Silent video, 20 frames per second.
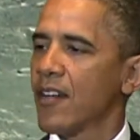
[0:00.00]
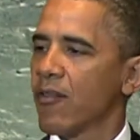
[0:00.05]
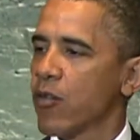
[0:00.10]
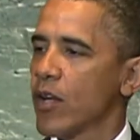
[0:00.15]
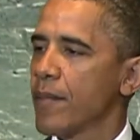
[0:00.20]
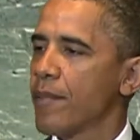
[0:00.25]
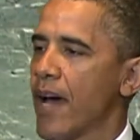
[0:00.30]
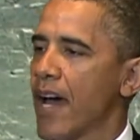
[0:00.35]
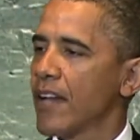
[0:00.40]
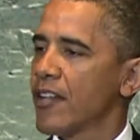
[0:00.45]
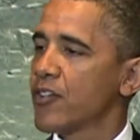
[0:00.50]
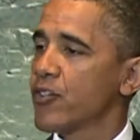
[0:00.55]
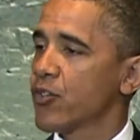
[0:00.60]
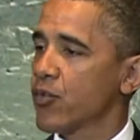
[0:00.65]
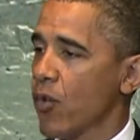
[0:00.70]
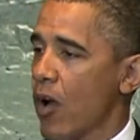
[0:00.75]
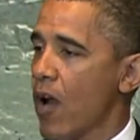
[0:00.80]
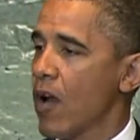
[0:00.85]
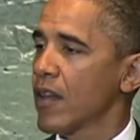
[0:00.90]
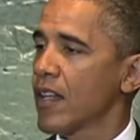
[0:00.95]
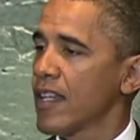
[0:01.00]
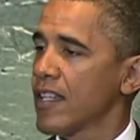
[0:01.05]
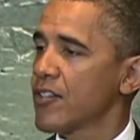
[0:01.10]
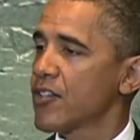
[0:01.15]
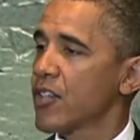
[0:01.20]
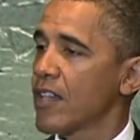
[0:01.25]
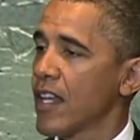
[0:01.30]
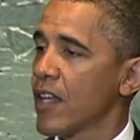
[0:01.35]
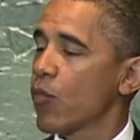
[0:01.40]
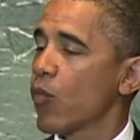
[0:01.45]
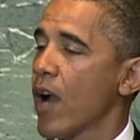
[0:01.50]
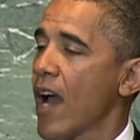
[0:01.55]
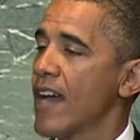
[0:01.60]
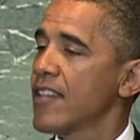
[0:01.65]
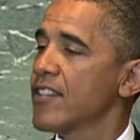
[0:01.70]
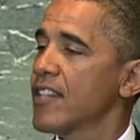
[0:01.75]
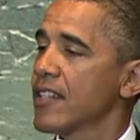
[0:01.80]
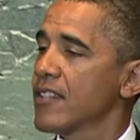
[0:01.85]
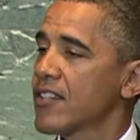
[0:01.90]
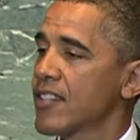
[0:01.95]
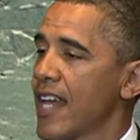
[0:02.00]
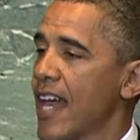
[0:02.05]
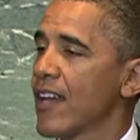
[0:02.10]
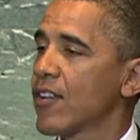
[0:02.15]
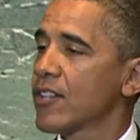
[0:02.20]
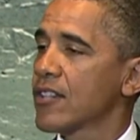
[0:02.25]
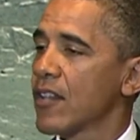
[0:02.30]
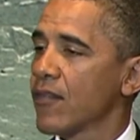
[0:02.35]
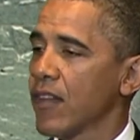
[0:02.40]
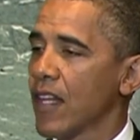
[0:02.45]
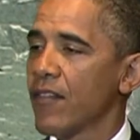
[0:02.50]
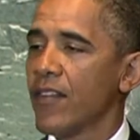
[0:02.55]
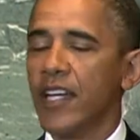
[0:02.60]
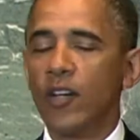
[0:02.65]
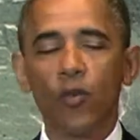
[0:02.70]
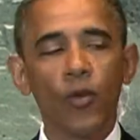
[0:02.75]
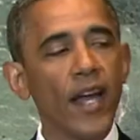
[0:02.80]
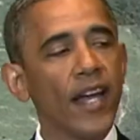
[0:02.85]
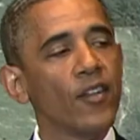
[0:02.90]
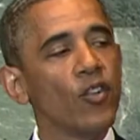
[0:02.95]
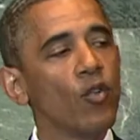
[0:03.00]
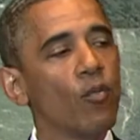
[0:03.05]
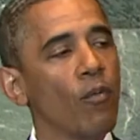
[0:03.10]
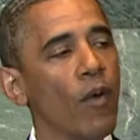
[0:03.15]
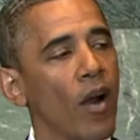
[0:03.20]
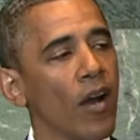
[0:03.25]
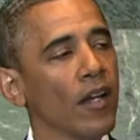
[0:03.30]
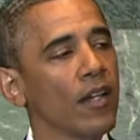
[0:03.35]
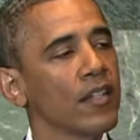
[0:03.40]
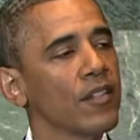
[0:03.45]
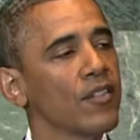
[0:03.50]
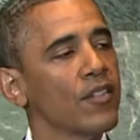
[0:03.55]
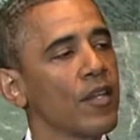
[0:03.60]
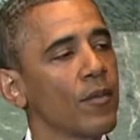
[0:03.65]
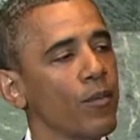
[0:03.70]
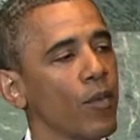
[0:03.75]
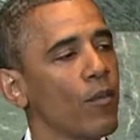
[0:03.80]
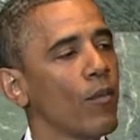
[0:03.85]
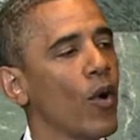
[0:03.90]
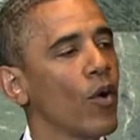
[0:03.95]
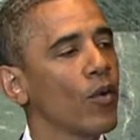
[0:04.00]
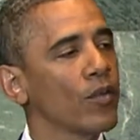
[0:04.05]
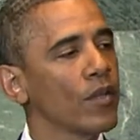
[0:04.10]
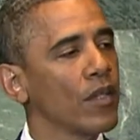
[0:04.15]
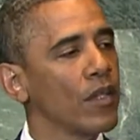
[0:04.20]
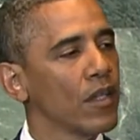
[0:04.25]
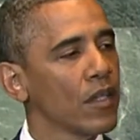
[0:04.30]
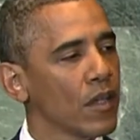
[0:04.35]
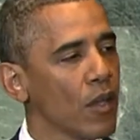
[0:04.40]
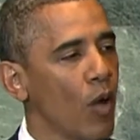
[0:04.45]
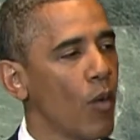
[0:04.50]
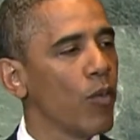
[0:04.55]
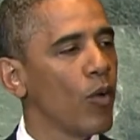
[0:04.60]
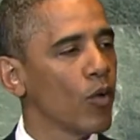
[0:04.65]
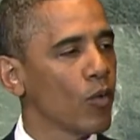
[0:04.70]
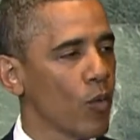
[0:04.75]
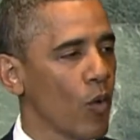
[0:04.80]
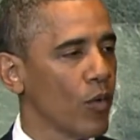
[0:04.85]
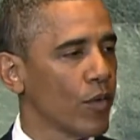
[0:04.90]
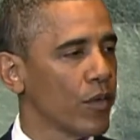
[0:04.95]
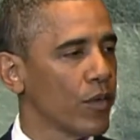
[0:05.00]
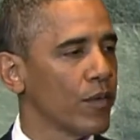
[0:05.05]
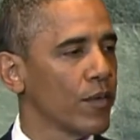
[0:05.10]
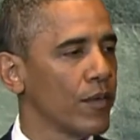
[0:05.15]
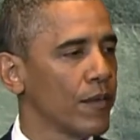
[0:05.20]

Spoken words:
have rebounded strongly so that rising standards of living create new markets that promote global growth.